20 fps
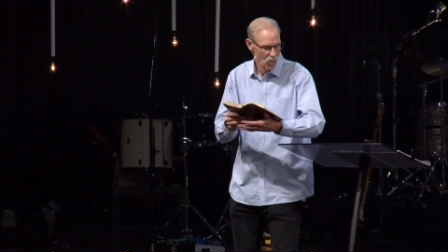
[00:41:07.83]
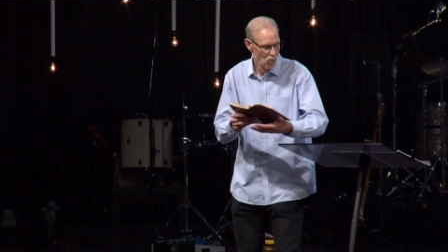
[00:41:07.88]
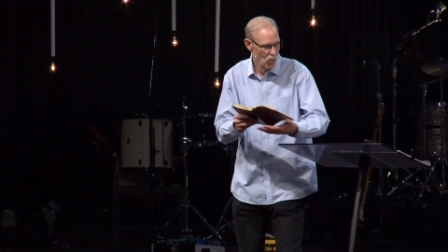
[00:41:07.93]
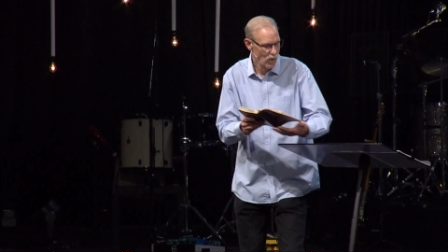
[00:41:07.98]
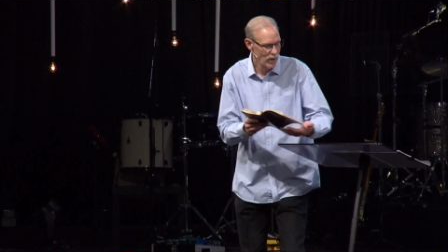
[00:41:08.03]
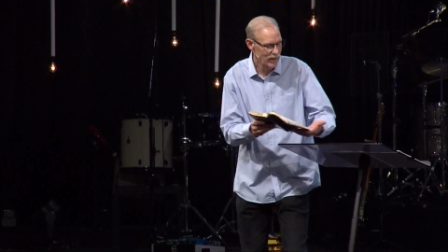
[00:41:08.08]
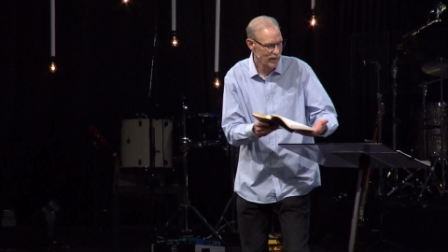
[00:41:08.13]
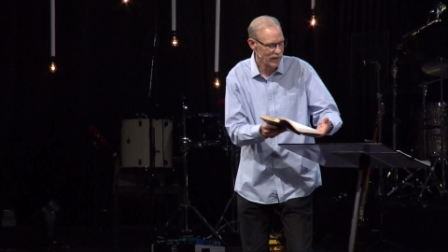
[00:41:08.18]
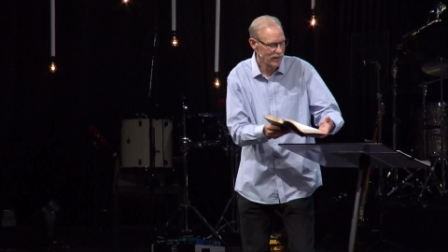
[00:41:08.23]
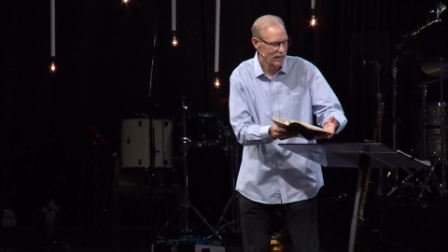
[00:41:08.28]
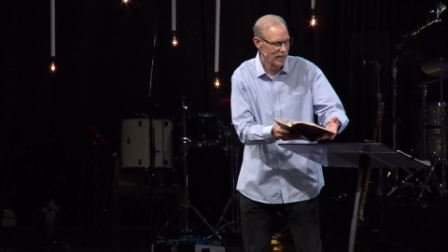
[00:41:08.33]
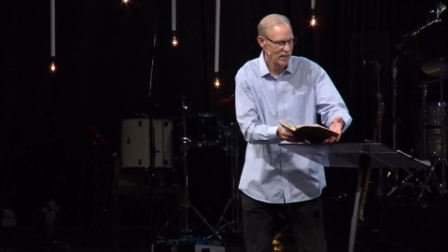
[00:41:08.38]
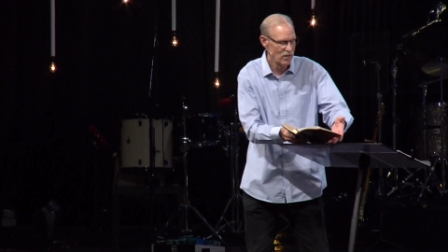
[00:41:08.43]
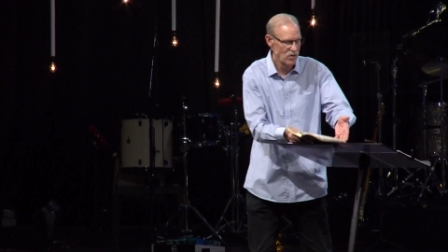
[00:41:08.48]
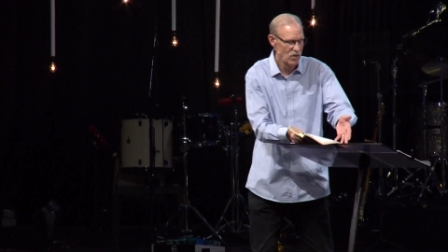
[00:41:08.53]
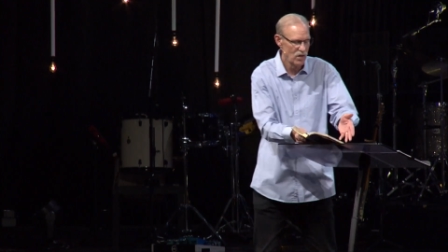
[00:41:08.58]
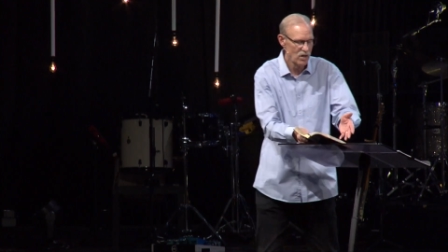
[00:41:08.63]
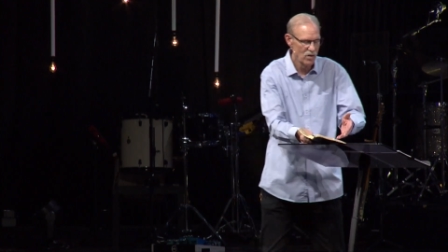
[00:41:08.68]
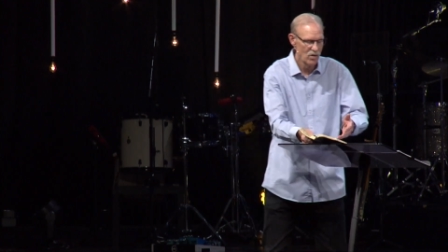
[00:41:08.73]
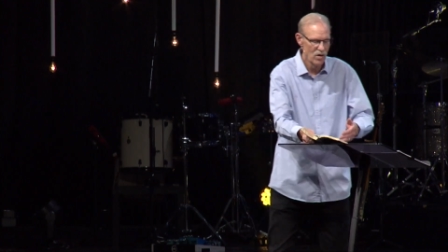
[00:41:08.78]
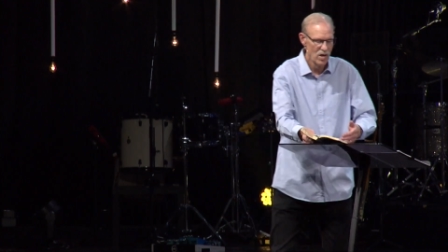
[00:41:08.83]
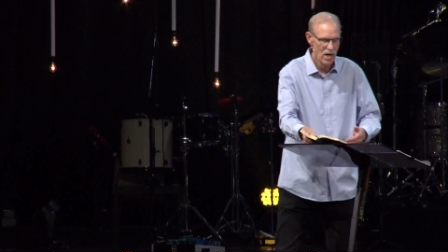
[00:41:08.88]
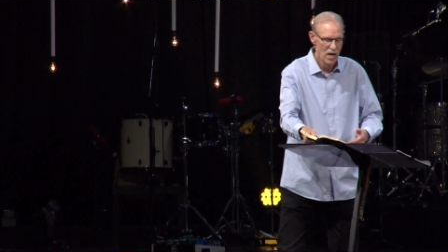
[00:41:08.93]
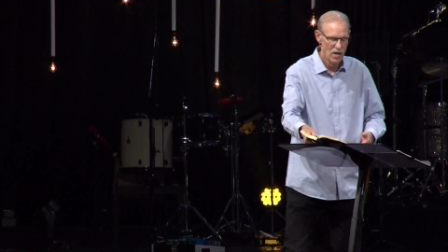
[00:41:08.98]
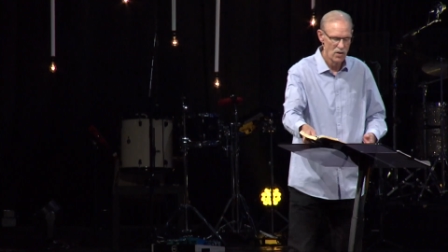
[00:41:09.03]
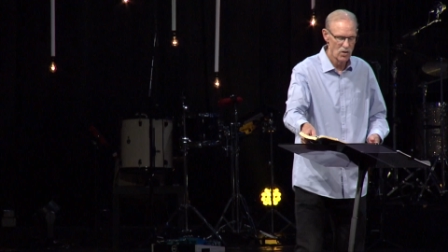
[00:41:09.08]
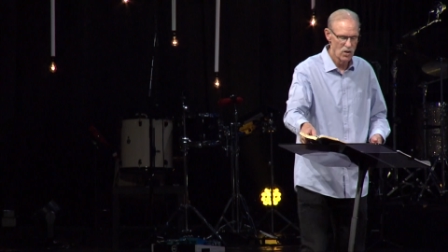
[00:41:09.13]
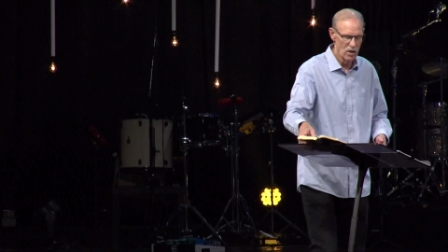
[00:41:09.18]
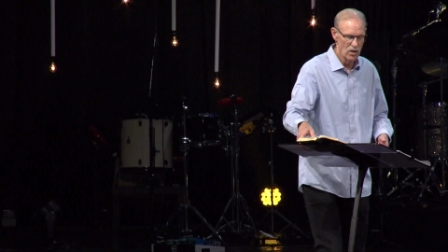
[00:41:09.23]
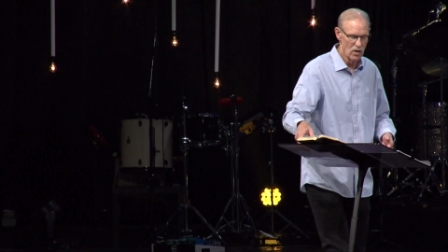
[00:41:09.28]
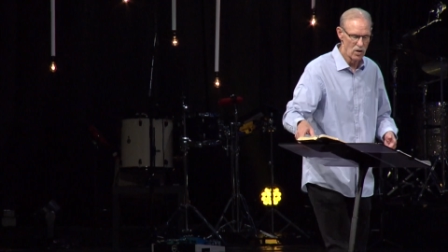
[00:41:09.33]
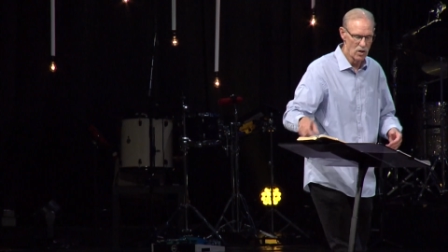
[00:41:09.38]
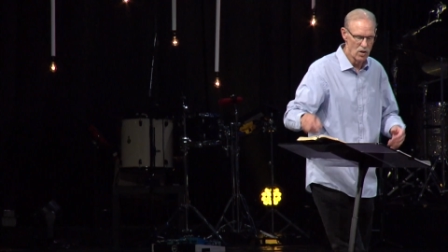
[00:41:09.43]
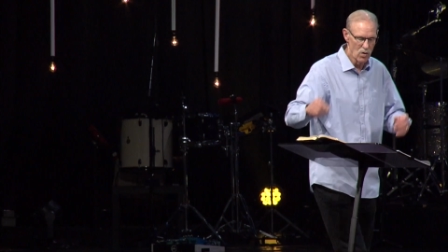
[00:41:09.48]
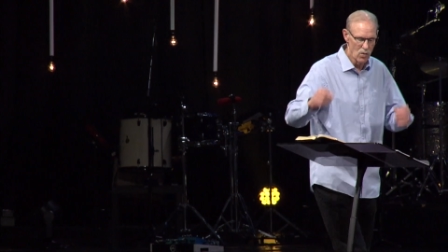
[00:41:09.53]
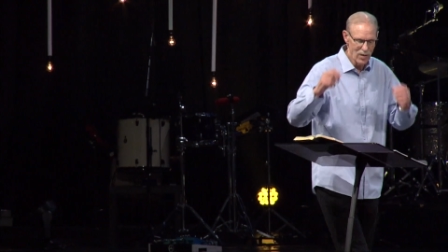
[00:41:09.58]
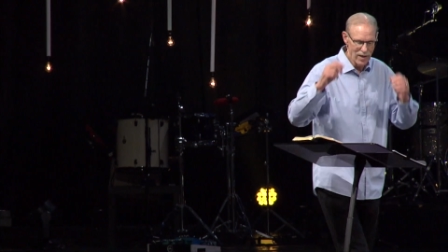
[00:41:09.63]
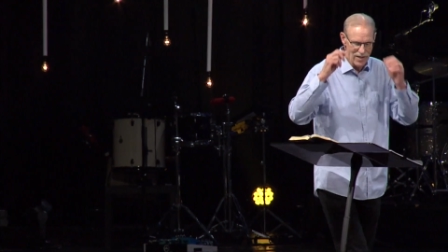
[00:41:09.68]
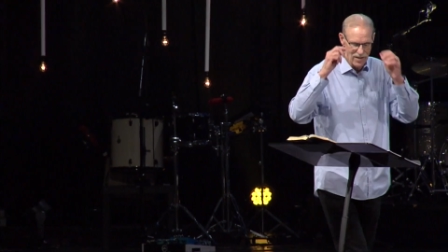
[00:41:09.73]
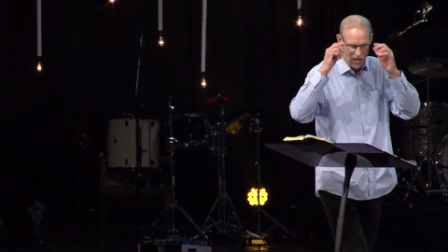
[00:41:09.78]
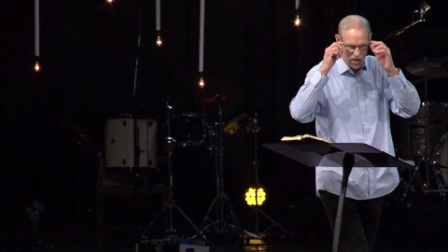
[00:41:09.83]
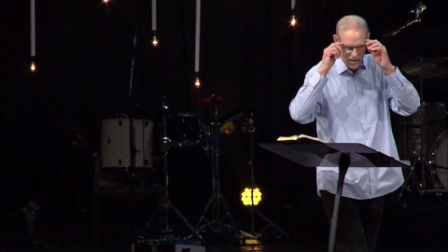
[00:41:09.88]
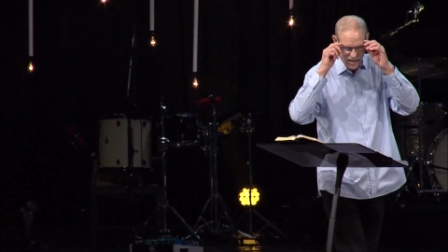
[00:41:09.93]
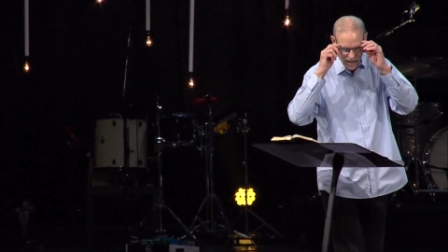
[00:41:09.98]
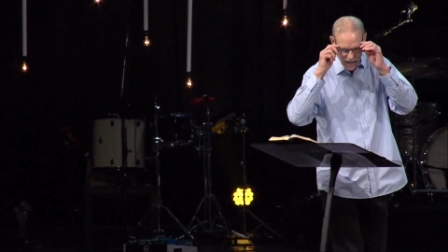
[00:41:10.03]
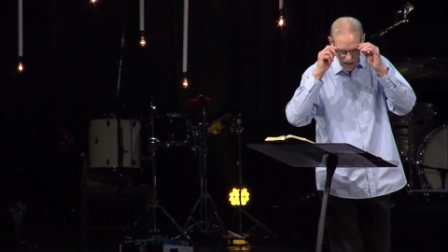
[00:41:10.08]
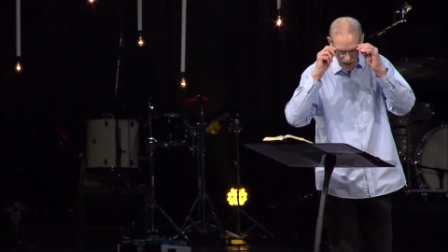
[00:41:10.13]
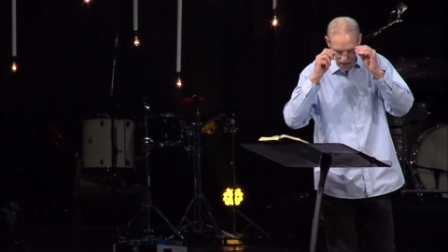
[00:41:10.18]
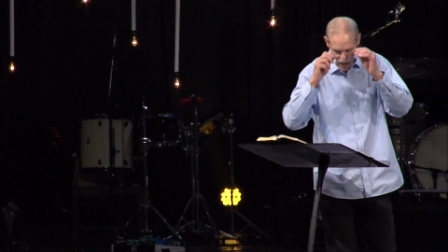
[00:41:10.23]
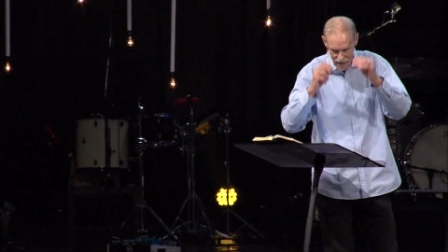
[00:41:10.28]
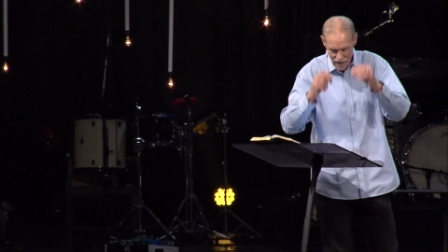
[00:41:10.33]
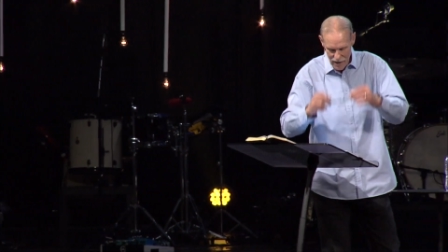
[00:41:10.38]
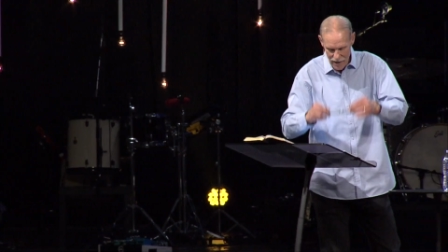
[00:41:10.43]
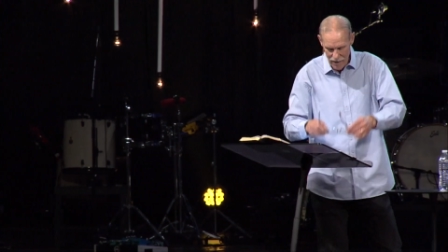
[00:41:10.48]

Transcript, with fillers: willingly to you. So you know what he just said?